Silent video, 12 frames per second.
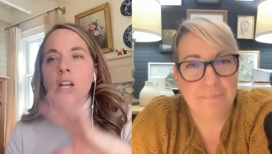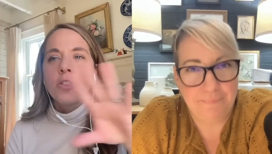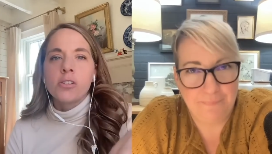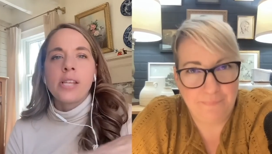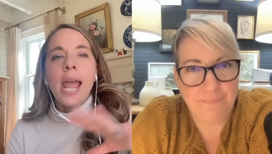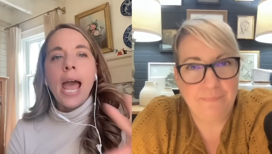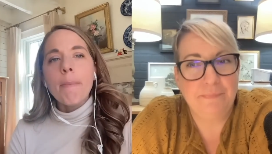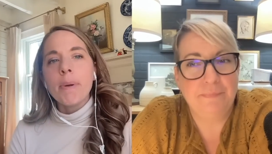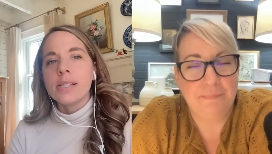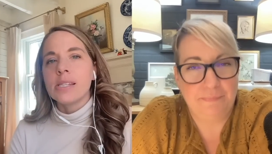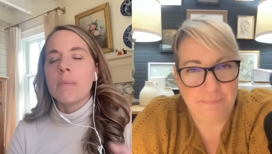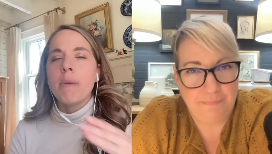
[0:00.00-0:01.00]
Speaker 1: There's
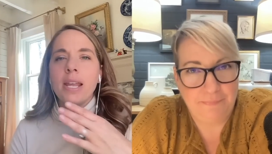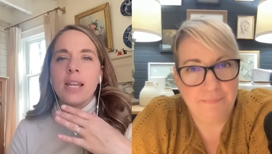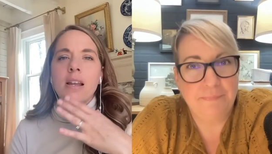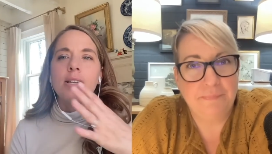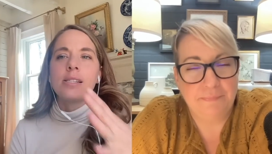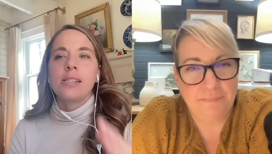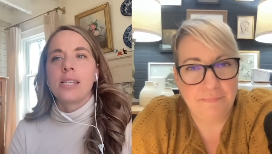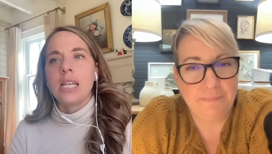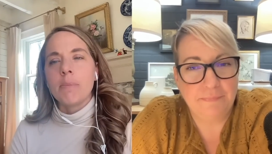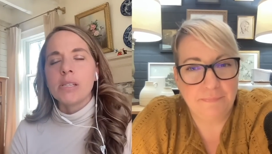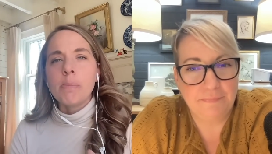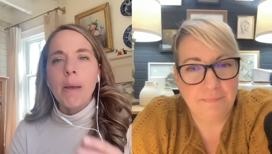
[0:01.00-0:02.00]
habits that make it not
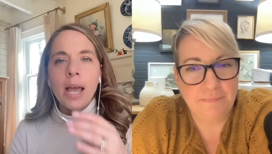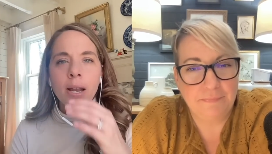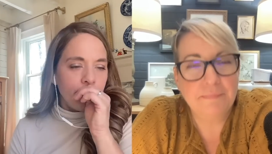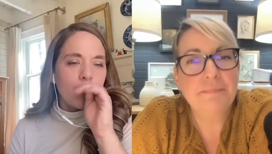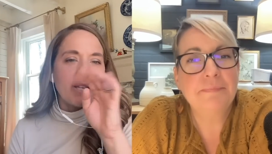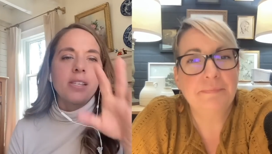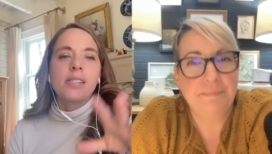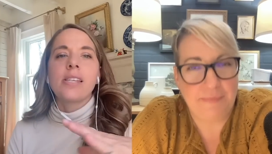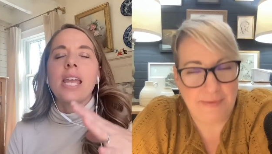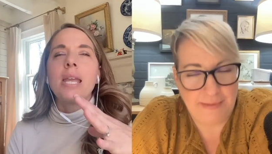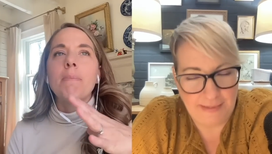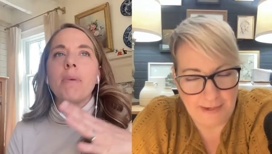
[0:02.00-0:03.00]
seem as bad, but the
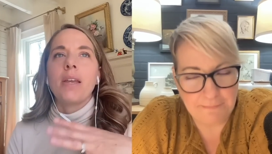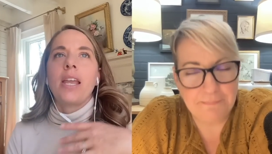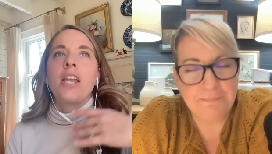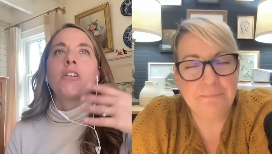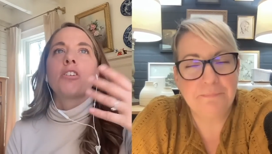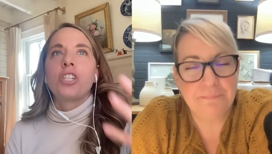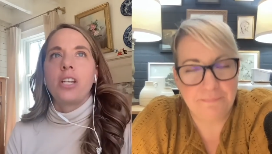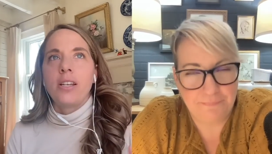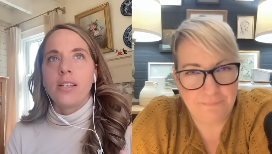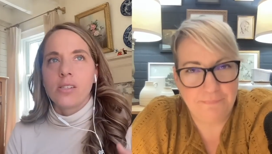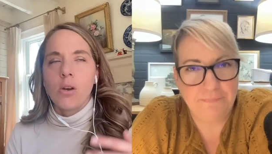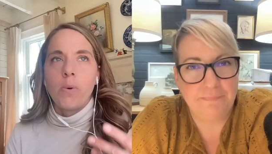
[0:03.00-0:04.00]
same yep. energy
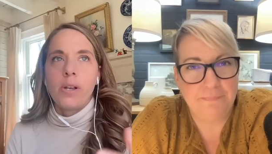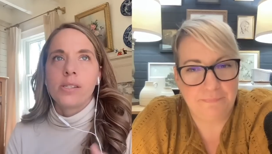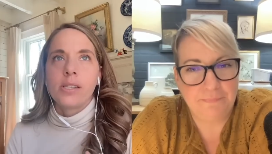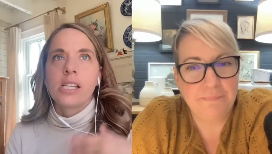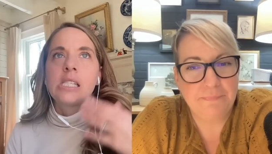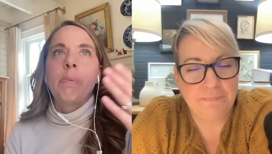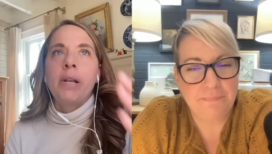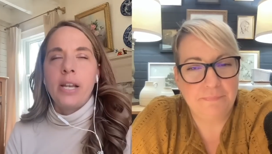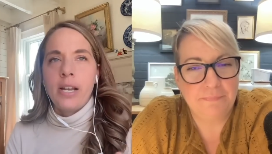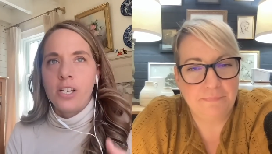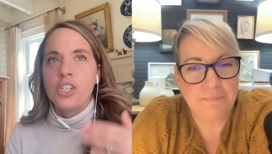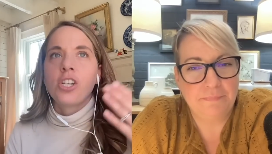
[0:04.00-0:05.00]
is always expended
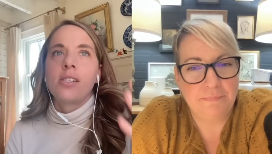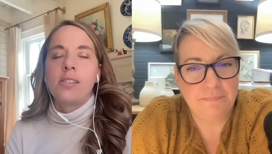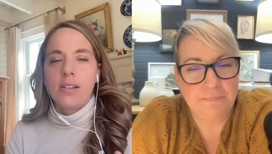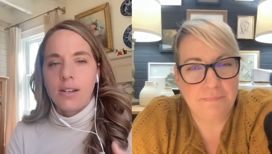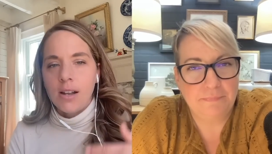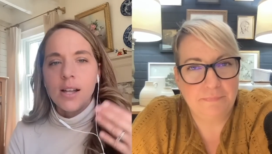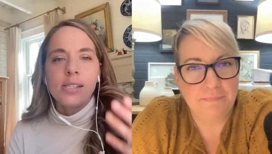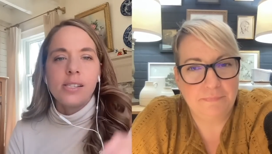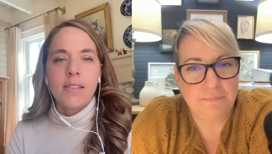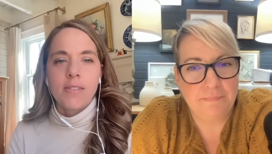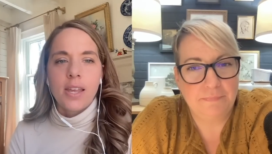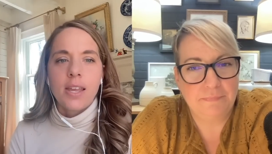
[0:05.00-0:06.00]
and it's just a
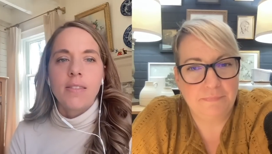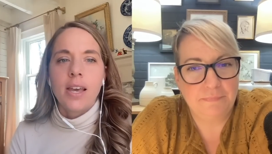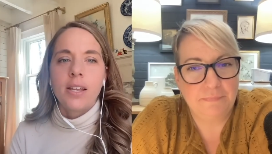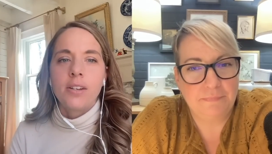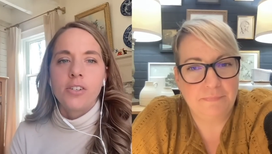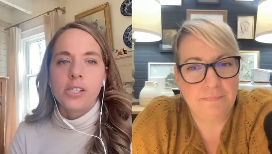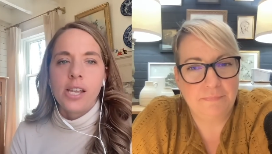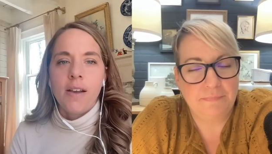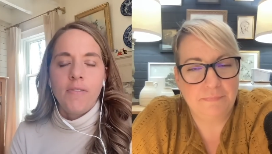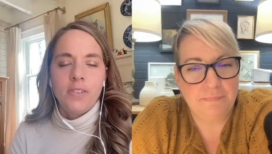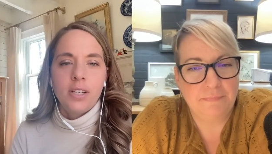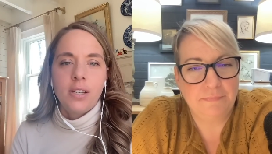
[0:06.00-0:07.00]
constant thing that you just
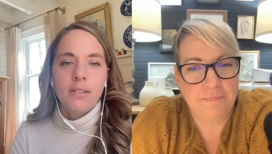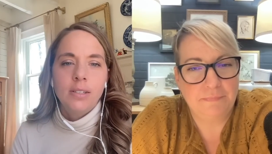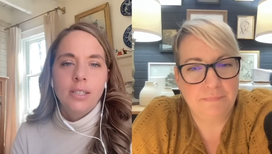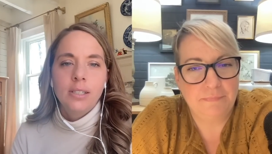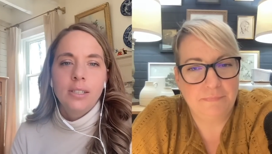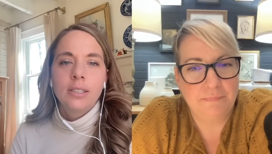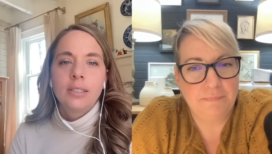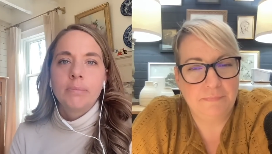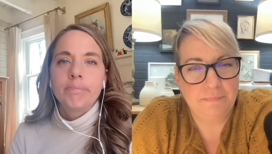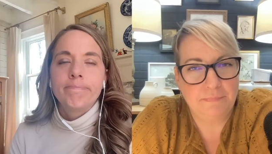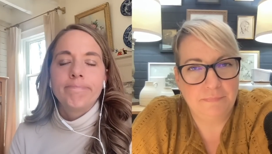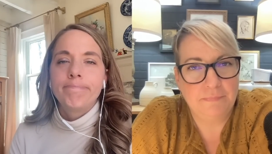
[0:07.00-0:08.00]
have to
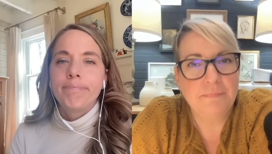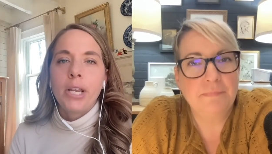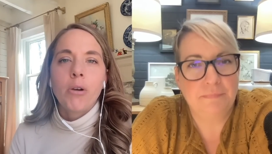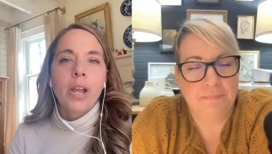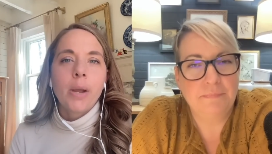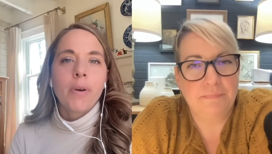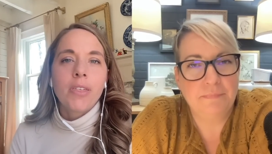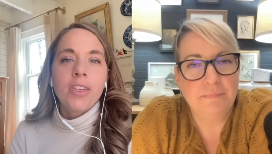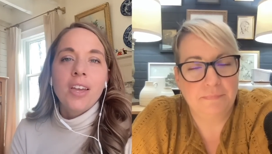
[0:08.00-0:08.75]
be okay with.